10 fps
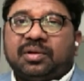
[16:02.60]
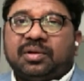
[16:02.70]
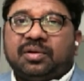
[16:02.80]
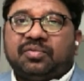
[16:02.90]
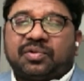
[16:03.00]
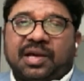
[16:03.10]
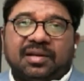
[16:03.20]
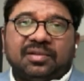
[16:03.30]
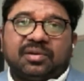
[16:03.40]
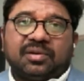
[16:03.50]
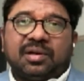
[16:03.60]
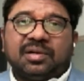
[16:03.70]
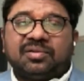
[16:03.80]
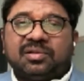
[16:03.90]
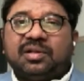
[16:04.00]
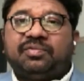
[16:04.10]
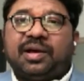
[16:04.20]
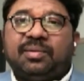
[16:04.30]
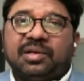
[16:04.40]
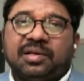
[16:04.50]
if cancer runs in the
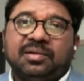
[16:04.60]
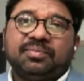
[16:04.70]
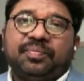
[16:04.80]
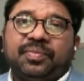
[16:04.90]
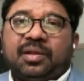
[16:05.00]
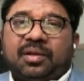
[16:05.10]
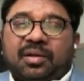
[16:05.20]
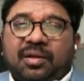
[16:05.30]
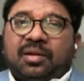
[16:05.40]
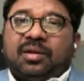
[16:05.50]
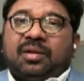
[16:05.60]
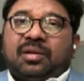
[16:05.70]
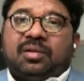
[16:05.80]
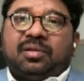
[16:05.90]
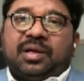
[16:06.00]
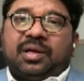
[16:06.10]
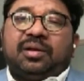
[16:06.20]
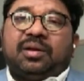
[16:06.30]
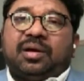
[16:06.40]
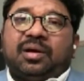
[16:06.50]
family,
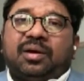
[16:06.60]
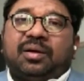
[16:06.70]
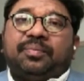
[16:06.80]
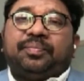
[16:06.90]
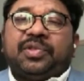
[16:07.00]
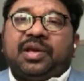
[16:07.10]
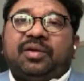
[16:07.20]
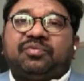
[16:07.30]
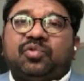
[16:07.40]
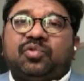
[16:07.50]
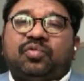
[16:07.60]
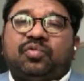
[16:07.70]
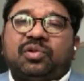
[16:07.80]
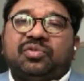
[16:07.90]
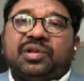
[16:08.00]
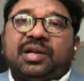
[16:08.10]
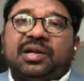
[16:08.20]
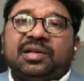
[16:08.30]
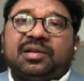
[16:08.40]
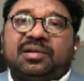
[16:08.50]
then they have to go for
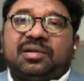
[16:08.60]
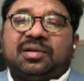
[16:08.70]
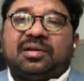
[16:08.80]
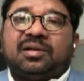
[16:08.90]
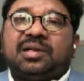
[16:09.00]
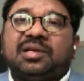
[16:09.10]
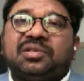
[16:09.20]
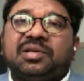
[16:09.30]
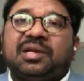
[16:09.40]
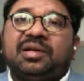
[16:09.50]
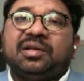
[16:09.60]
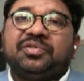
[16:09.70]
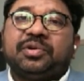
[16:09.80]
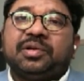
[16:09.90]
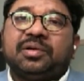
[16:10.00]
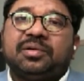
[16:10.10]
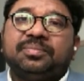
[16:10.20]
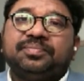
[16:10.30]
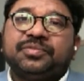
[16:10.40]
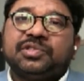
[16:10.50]
genetic testing and issue in Europe.
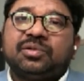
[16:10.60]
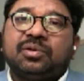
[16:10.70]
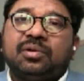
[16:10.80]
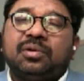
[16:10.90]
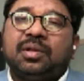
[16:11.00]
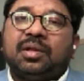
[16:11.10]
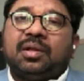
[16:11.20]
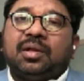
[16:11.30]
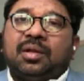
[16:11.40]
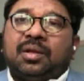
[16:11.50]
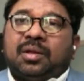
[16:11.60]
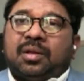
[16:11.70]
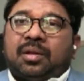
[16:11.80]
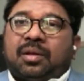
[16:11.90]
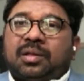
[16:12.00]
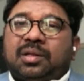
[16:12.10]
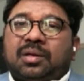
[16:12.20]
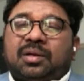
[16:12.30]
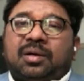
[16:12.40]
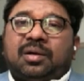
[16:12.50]
So I
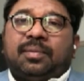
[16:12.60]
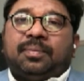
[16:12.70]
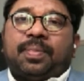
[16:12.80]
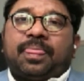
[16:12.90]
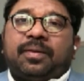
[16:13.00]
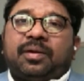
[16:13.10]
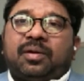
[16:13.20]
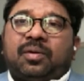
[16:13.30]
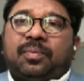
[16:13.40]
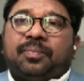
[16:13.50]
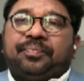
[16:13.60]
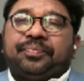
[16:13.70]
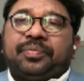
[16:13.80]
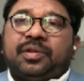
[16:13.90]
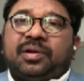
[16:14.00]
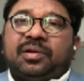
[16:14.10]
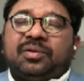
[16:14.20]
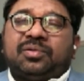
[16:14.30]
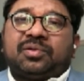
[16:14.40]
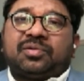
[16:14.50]
think there
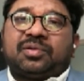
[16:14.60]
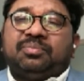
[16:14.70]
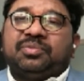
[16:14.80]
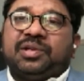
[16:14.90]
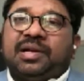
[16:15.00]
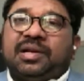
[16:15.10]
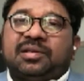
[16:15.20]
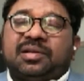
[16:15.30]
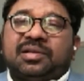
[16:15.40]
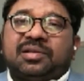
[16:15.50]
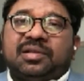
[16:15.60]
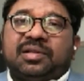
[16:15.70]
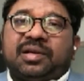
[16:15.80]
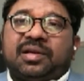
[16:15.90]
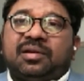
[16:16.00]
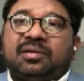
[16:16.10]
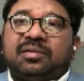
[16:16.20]
is some genetics testing they can